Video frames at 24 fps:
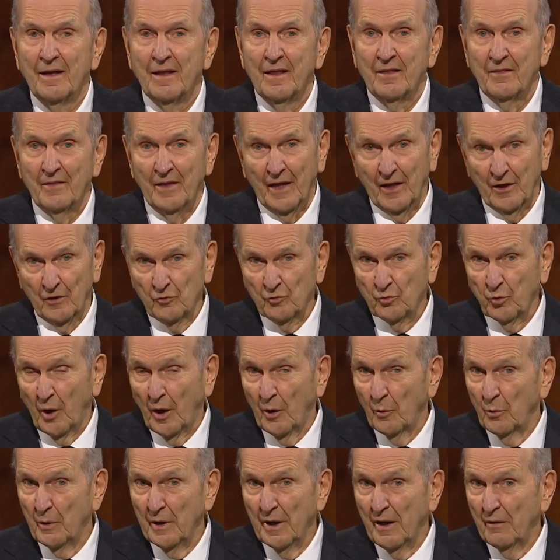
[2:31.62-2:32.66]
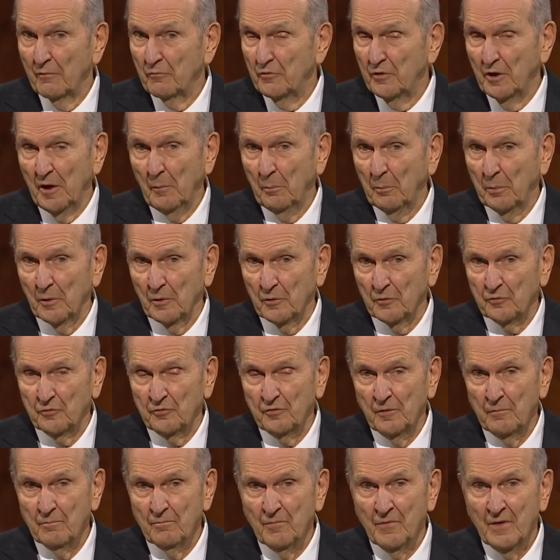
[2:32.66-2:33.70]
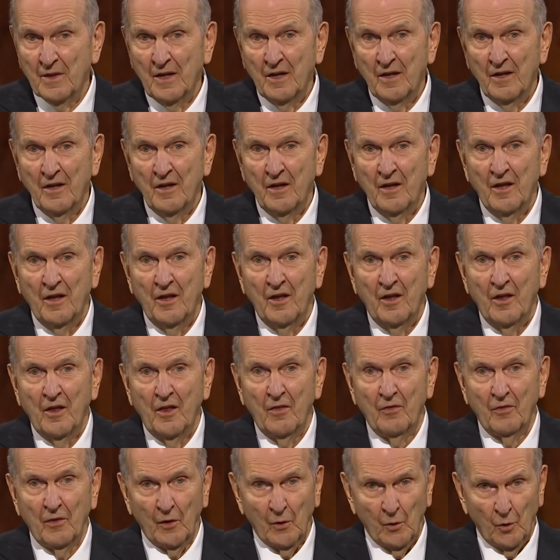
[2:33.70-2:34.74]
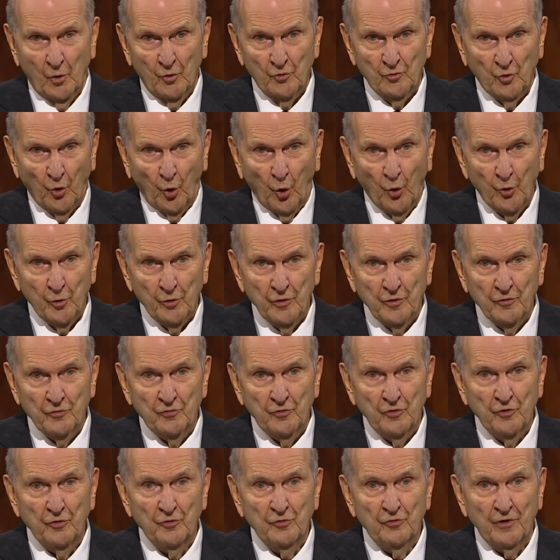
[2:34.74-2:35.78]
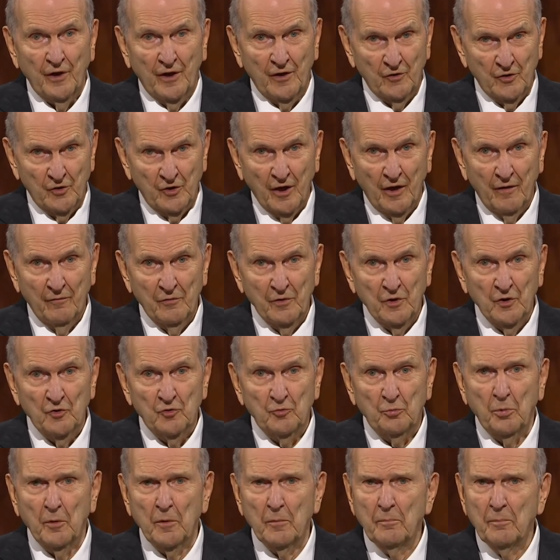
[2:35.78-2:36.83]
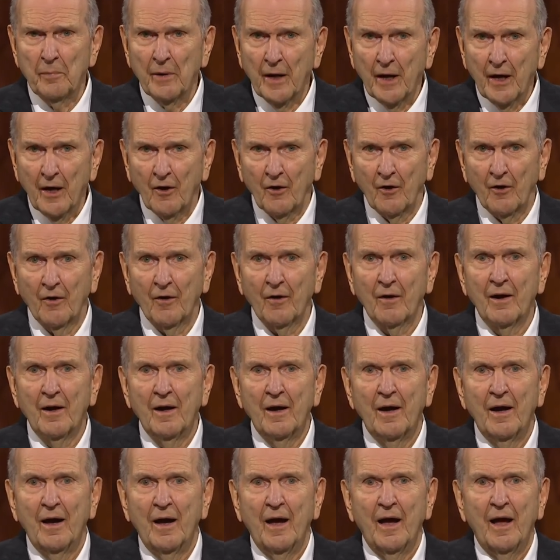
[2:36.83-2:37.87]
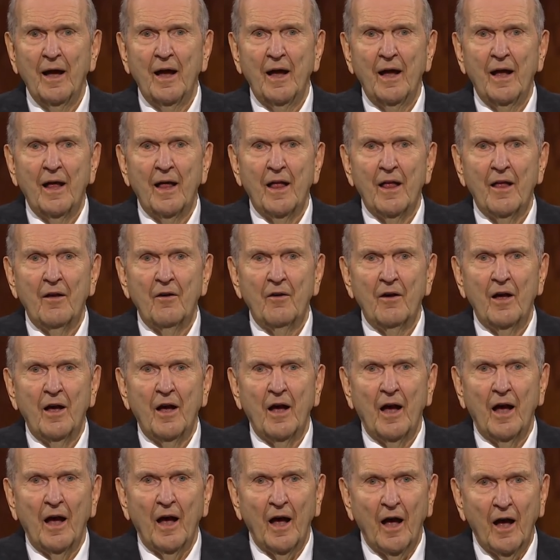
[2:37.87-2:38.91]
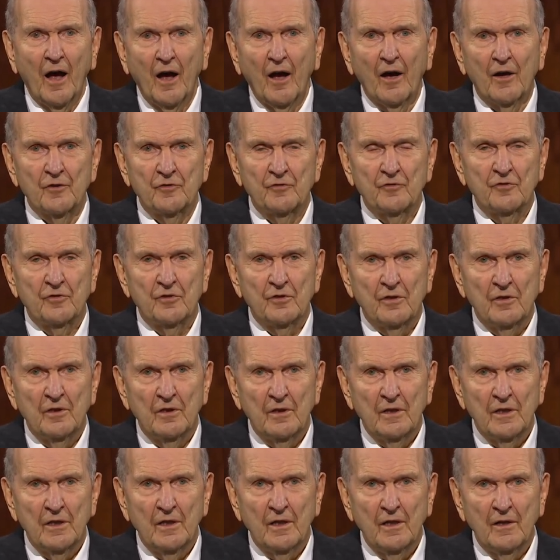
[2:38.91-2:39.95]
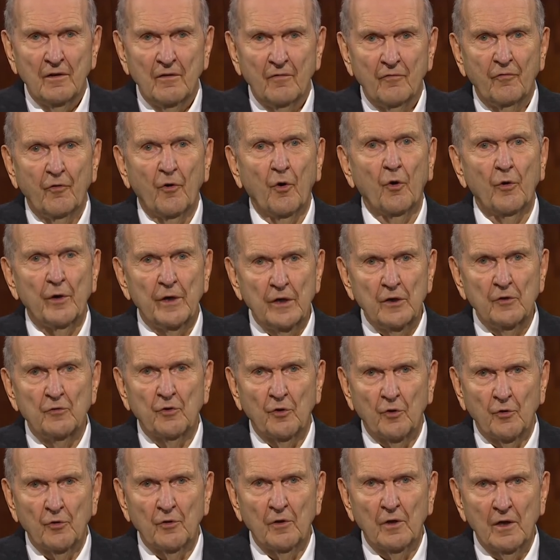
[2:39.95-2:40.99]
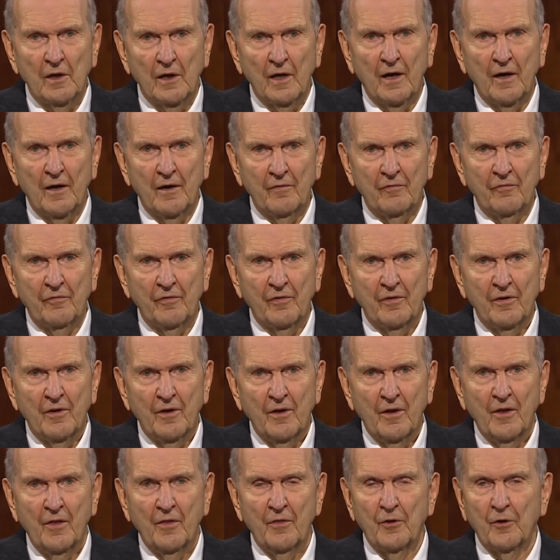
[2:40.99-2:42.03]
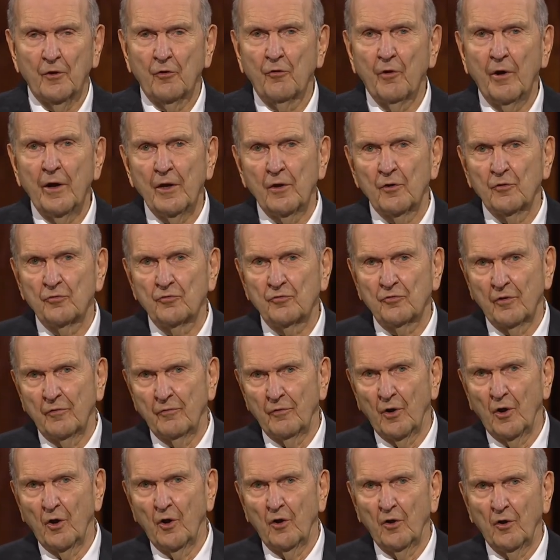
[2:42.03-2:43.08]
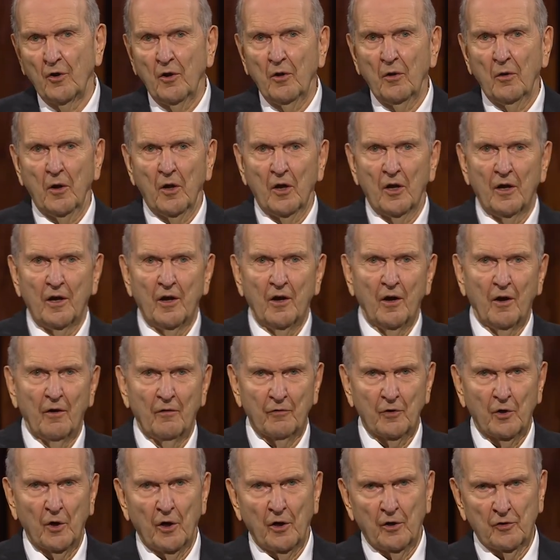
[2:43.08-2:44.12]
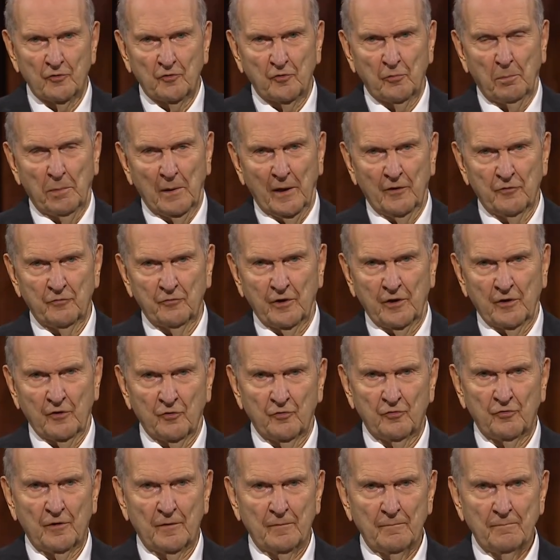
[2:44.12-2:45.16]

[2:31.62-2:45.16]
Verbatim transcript: That is why we have temples. The Lord's ordinances and covenants prepare us for eternal life, the greatest of all of God's blessings.